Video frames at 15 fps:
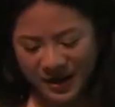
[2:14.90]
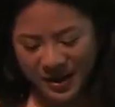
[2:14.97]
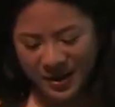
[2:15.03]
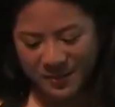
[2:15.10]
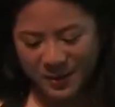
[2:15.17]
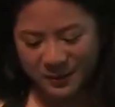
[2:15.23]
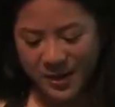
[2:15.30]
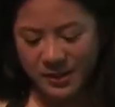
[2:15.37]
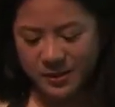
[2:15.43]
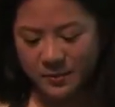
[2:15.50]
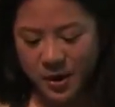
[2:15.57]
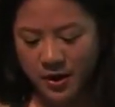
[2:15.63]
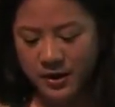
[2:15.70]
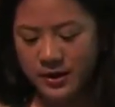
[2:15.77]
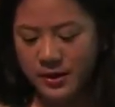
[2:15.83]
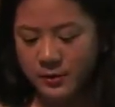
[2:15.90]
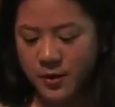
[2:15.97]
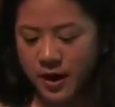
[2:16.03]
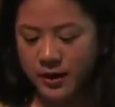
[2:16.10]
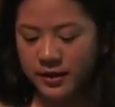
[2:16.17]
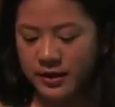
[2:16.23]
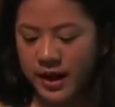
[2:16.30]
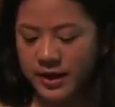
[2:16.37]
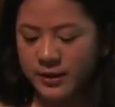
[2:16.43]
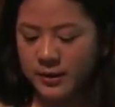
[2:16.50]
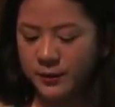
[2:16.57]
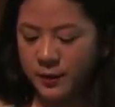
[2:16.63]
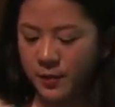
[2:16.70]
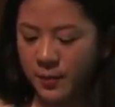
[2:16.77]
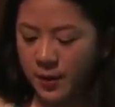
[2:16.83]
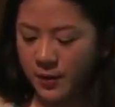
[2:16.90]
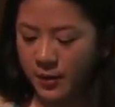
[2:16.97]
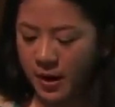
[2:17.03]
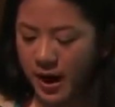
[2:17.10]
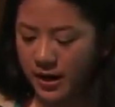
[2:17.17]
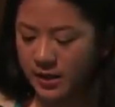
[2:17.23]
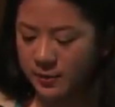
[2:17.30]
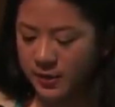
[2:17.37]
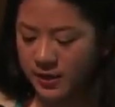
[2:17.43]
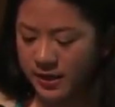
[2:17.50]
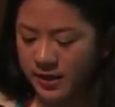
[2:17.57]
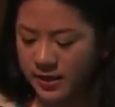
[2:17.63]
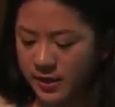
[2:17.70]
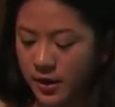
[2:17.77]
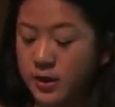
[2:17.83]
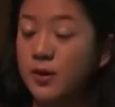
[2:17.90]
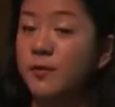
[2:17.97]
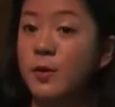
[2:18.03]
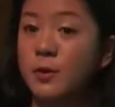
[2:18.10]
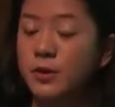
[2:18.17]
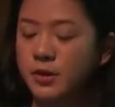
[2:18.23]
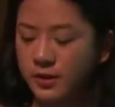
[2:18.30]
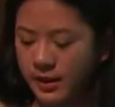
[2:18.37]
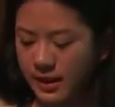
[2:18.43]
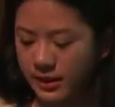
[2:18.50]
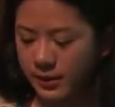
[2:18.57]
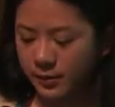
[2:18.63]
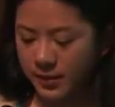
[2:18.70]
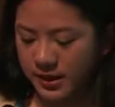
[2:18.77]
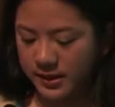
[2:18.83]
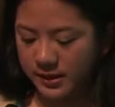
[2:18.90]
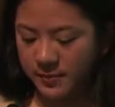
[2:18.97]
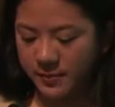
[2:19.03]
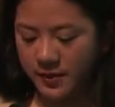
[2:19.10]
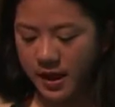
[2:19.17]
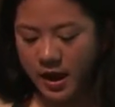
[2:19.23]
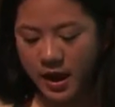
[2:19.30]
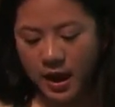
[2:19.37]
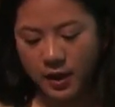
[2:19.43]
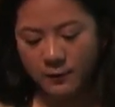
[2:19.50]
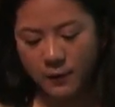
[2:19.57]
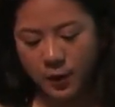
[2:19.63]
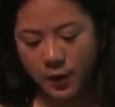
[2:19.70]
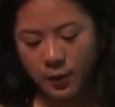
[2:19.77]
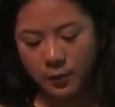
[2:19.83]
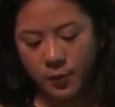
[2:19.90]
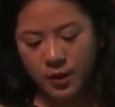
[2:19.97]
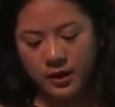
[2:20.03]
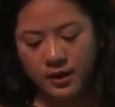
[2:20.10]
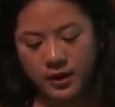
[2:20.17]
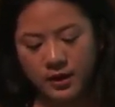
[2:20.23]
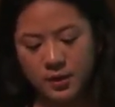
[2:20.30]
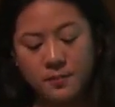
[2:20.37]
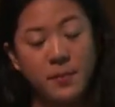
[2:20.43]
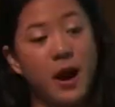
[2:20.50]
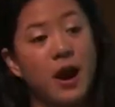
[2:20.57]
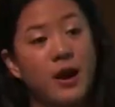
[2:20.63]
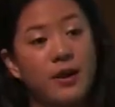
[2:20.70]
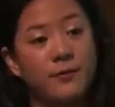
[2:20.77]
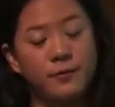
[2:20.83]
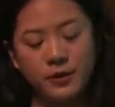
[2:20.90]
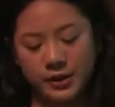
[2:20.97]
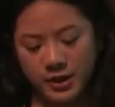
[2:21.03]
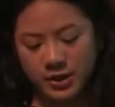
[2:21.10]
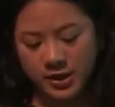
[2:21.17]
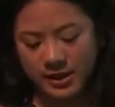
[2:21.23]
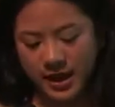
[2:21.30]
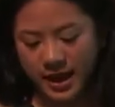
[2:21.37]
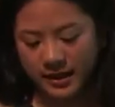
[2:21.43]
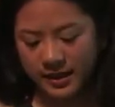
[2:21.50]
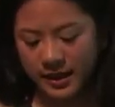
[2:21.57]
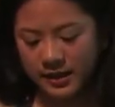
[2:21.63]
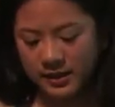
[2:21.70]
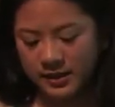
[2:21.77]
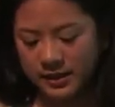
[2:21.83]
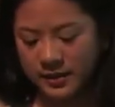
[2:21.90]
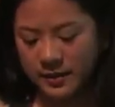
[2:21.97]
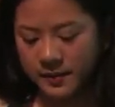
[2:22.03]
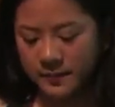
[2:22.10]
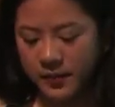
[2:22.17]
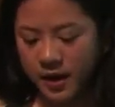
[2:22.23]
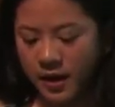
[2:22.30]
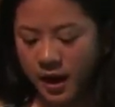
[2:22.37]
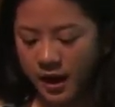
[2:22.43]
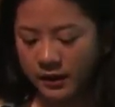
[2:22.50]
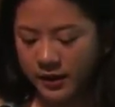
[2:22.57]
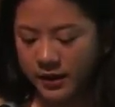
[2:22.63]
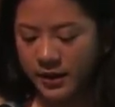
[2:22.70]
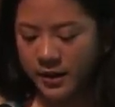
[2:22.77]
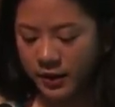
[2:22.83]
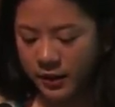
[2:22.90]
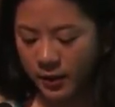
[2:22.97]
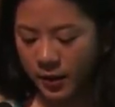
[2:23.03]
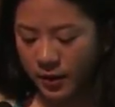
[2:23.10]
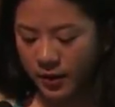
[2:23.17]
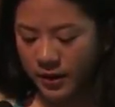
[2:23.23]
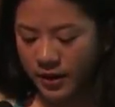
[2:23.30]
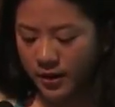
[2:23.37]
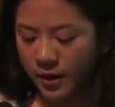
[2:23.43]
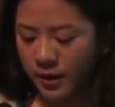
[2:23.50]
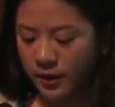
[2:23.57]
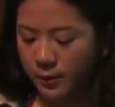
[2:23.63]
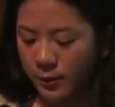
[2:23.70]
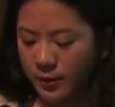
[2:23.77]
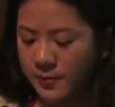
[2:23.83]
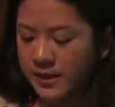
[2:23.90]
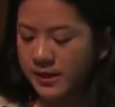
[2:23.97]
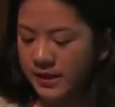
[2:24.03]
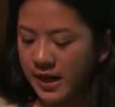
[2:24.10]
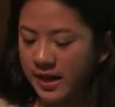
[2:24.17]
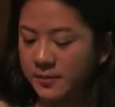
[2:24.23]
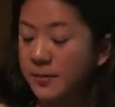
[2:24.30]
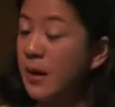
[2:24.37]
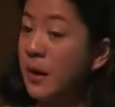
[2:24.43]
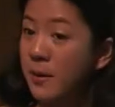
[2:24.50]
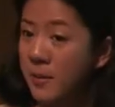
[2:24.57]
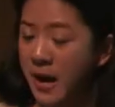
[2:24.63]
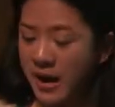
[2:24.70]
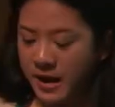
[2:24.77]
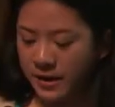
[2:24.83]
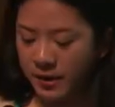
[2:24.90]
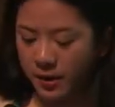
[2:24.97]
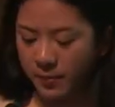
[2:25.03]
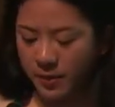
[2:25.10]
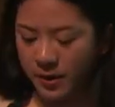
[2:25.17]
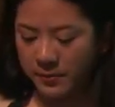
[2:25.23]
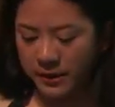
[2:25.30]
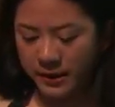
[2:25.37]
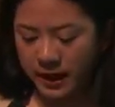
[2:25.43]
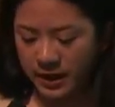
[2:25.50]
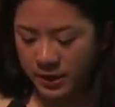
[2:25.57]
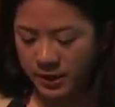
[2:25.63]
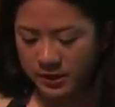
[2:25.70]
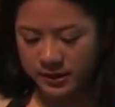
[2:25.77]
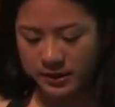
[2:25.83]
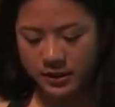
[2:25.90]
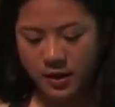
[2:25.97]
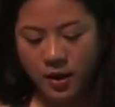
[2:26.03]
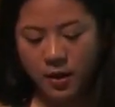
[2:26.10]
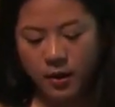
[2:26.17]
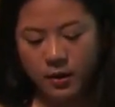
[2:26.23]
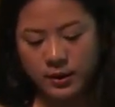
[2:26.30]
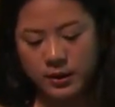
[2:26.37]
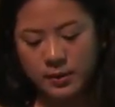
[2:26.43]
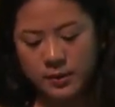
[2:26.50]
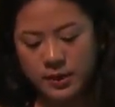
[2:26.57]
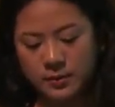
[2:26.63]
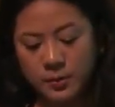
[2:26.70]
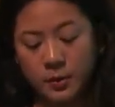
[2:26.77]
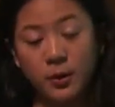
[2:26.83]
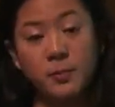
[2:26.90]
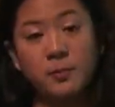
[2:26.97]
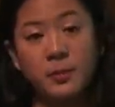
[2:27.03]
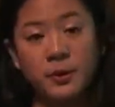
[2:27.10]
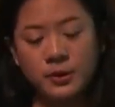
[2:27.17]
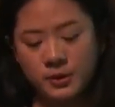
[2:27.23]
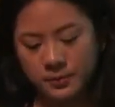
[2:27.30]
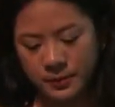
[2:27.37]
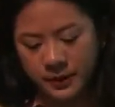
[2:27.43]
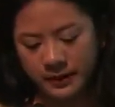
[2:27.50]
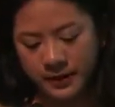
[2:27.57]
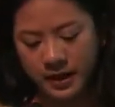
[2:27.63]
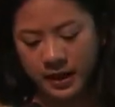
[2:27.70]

Professor Martin is recognized for both her expertise on devotional Hinduism and for her work in comparative religious ethics. A leading authority on the woman saint Mirabai, her publications also explore multiple